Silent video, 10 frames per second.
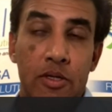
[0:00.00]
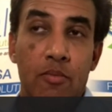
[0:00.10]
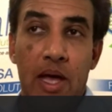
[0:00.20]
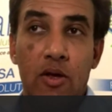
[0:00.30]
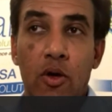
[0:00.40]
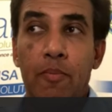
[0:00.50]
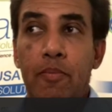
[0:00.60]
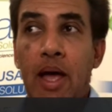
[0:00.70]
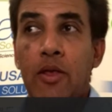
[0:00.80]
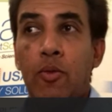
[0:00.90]
a medical
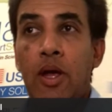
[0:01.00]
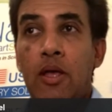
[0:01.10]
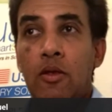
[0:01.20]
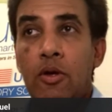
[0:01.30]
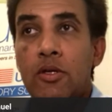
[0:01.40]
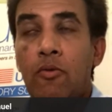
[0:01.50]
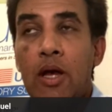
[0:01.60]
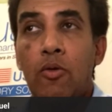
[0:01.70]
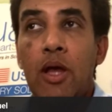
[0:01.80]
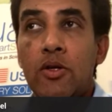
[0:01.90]
pathway and there is a
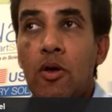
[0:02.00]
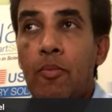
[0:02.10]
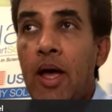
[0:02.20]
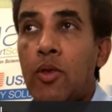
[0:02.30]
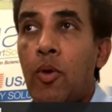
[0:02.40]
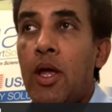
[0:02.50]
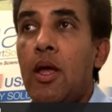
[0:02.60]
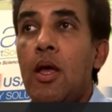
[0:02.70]
recreational pathway,